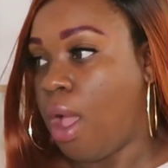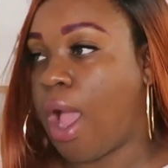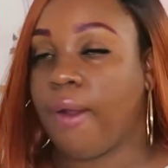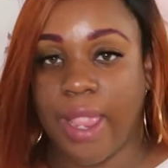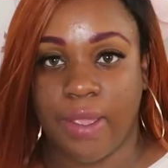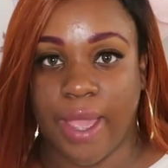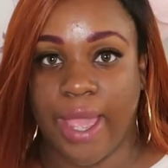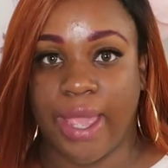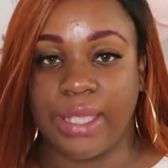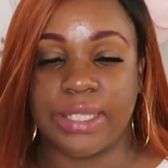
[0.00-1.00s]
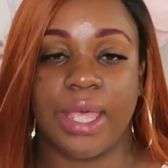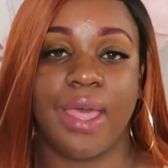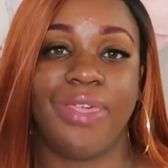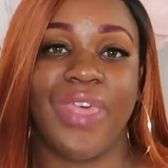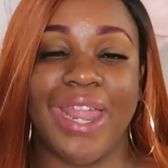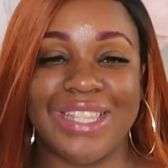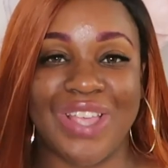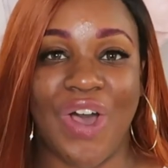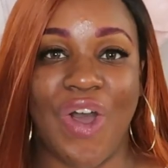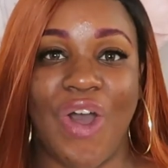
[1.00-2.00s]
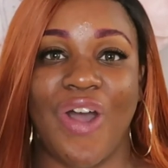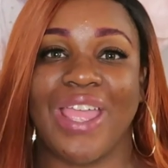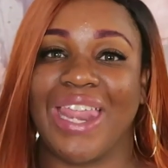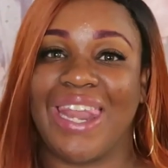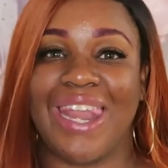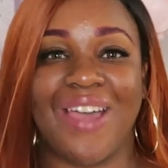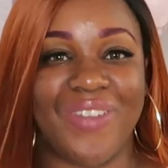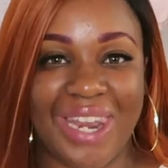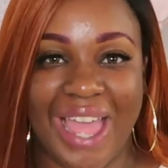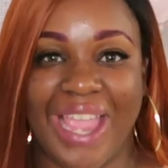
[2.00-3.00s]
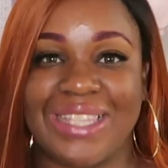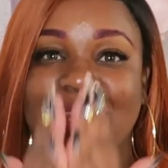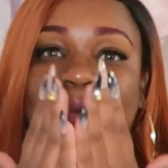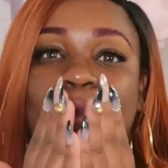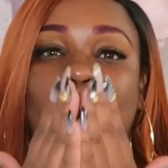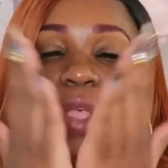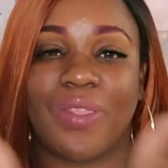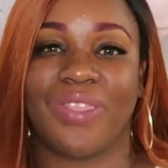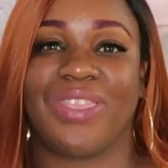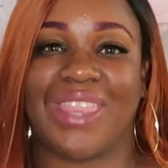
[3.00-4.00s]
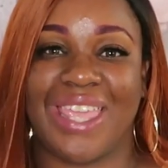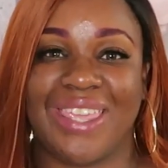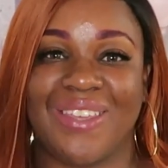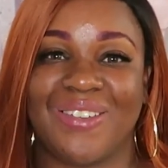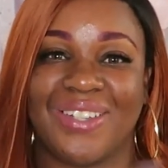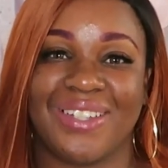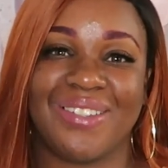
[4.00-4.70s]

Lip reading: All right, you guys, that is all in love and light. Thank you.